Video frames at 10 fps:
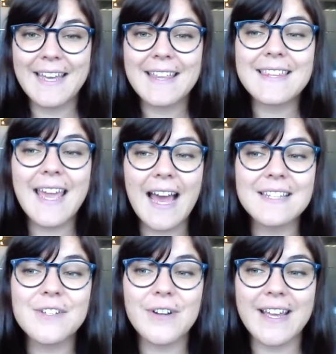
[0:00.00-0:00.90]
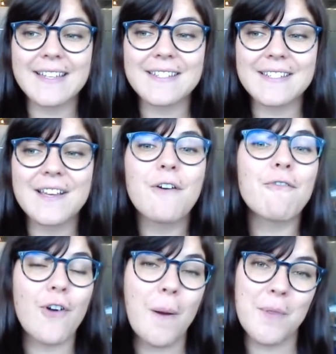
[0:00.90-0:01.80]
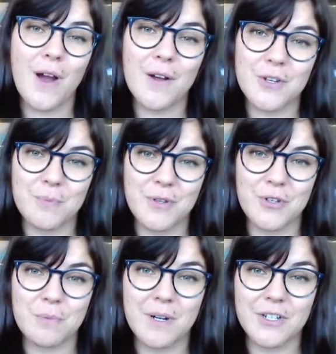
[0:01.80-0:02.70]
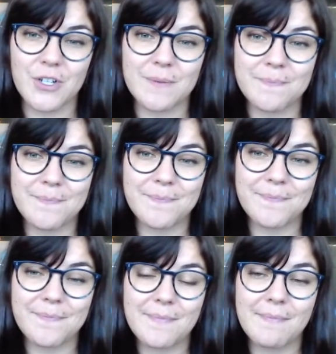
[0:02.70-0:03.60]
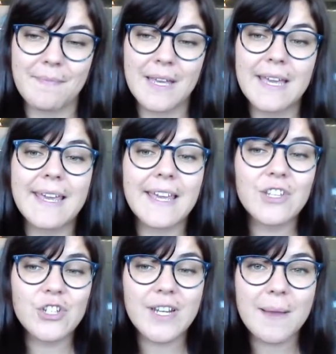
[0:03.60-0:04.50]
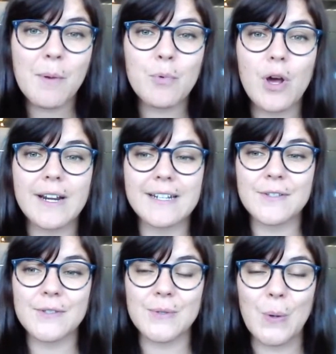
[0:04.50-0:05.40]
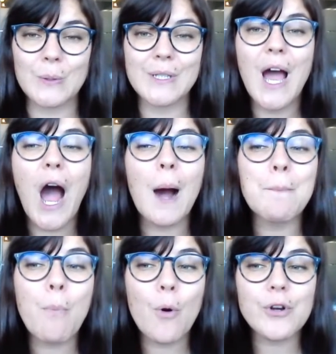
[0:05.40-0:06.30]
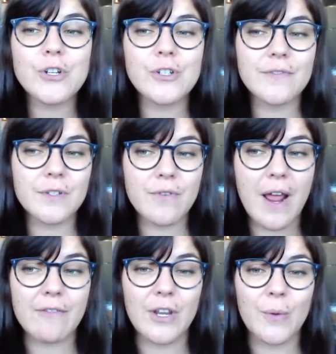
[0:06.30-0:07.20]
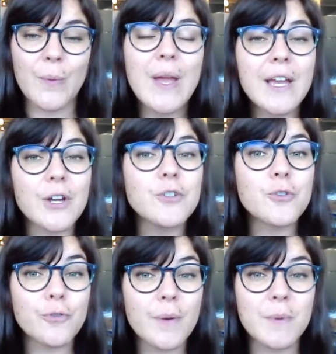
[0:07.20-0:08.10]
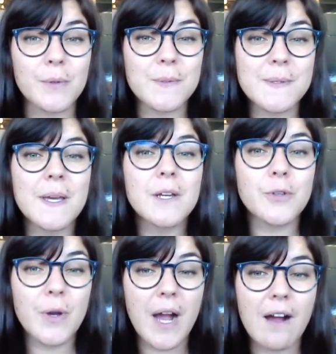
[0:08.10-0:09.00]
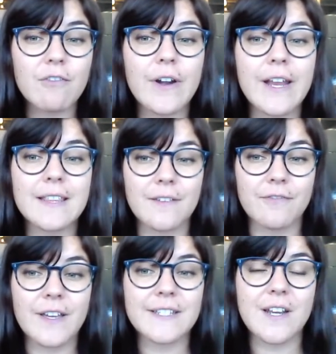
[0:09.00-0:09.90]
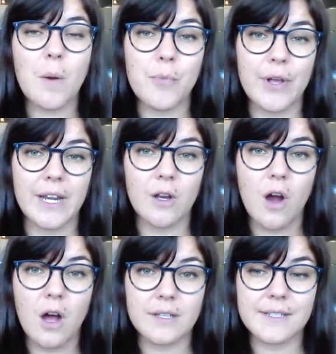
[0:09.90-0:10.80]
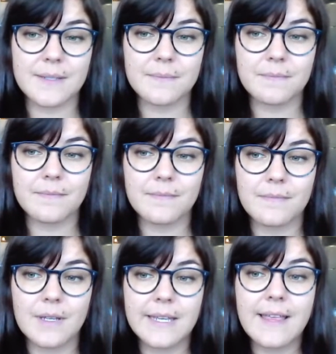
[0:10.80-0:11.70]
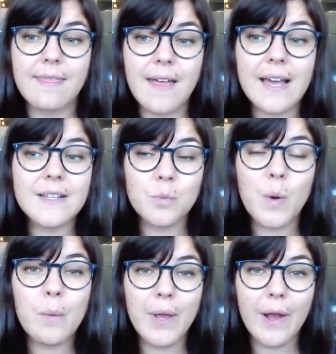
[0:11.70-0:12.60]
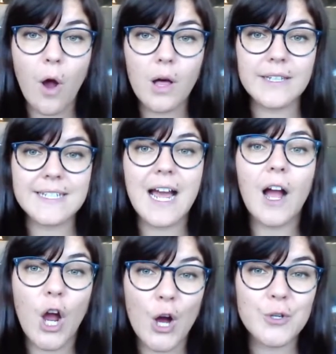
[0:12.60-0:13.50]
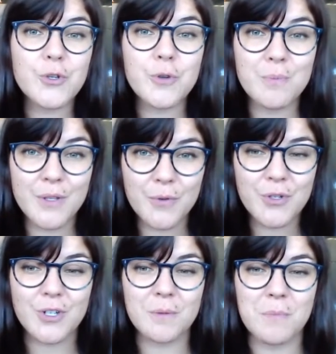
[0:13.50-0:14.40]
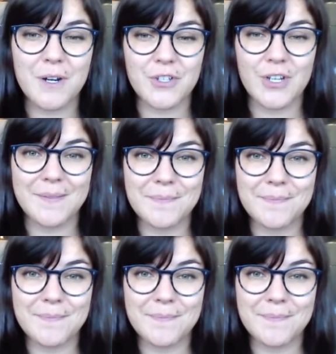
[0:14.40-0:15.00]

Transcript: The answer is from the contribution margin. Each time a product is sold, a portion of the revenue contributes to covering the fixed operating costs. That is why we call it a contribution margin.